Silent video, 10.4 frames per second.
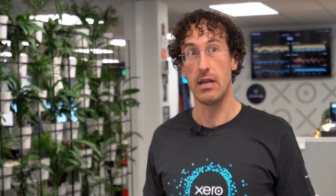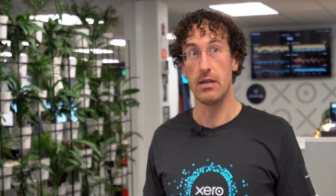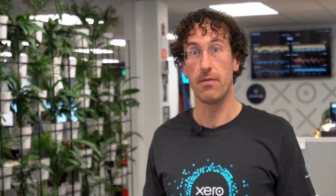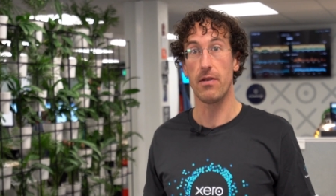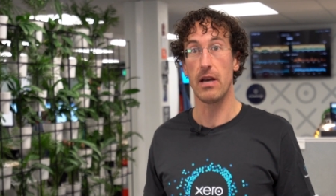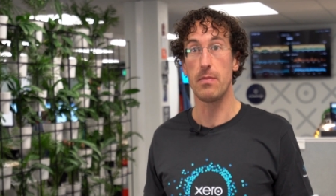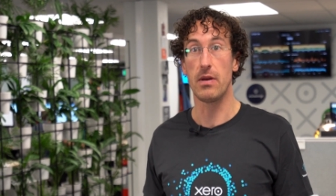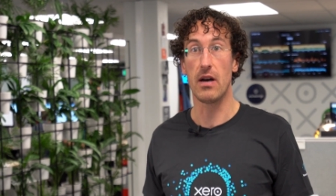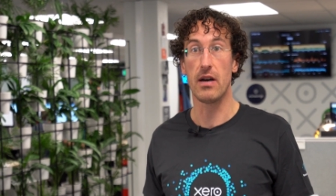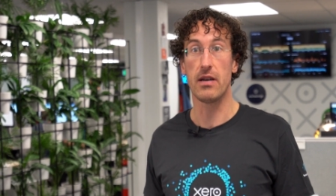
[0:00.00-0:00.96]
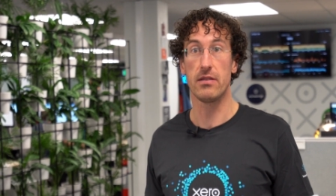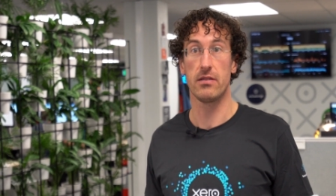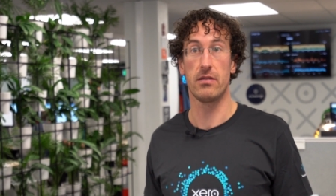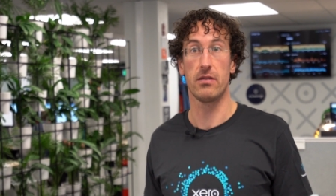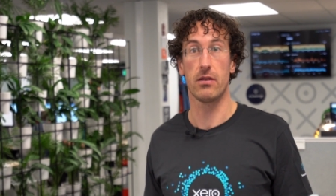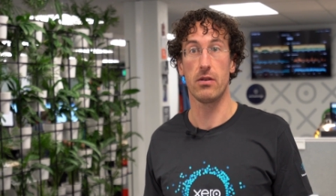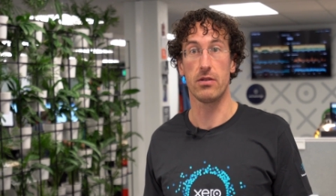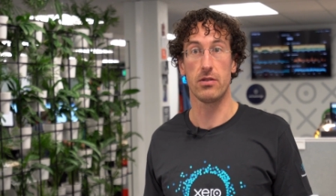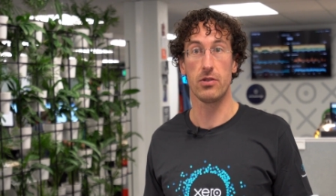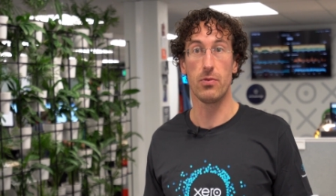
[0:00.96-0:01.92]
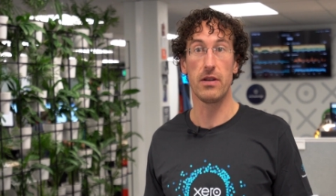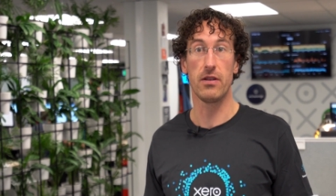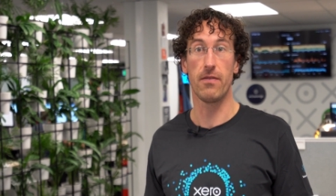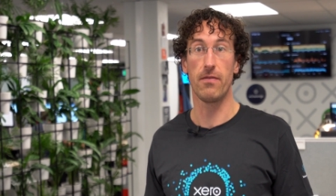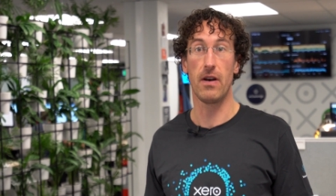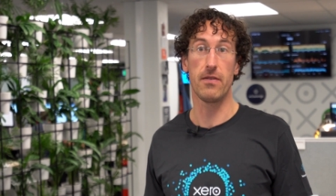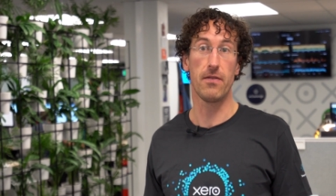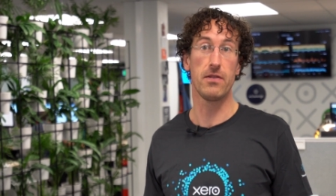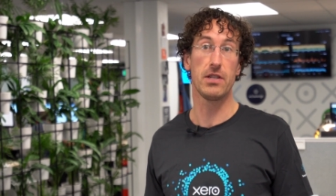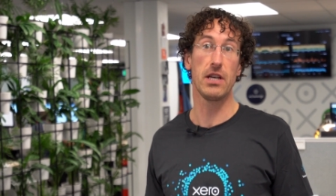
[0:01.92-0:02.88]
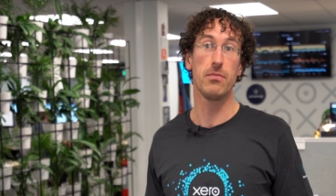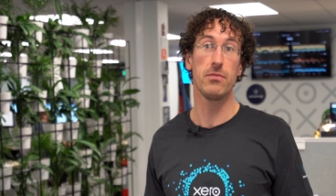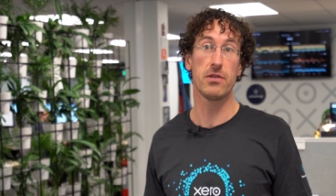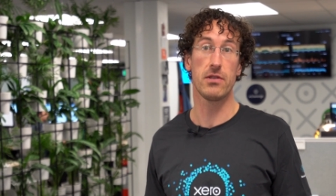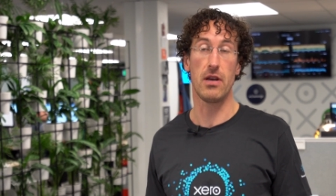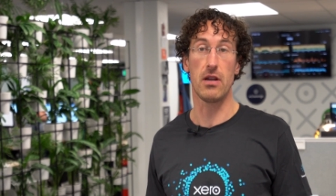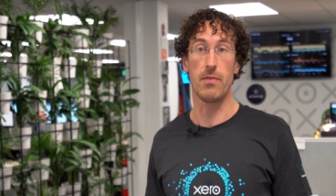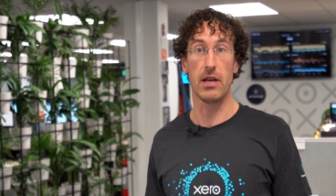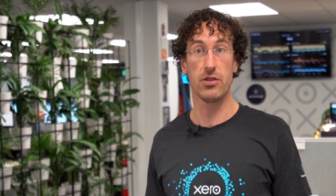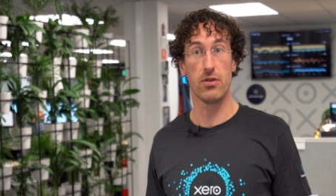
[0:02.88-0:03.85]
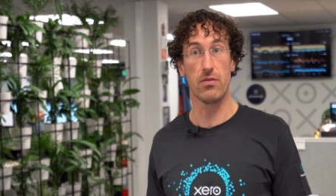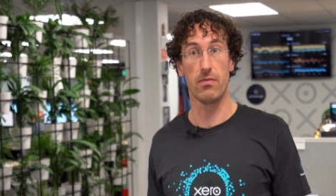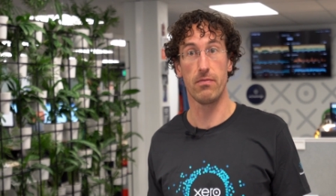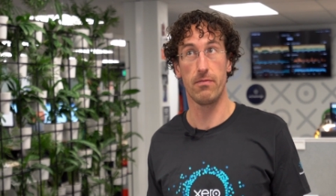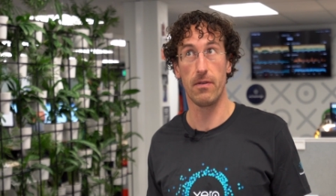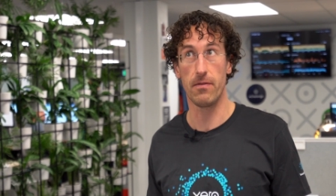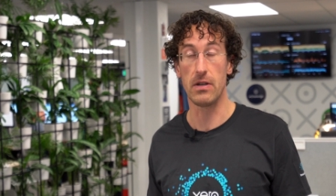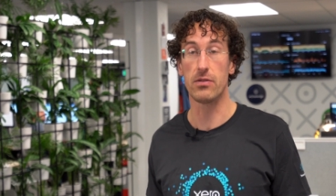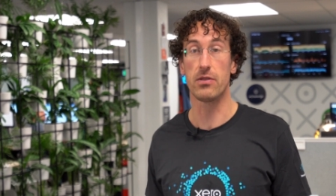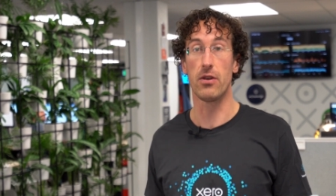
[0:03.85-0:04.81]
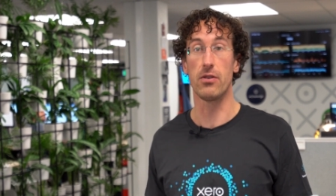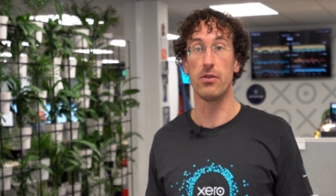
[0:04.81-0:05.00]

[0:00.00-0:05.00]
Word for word: 80 different APIs across 25 different teams and about 250 or so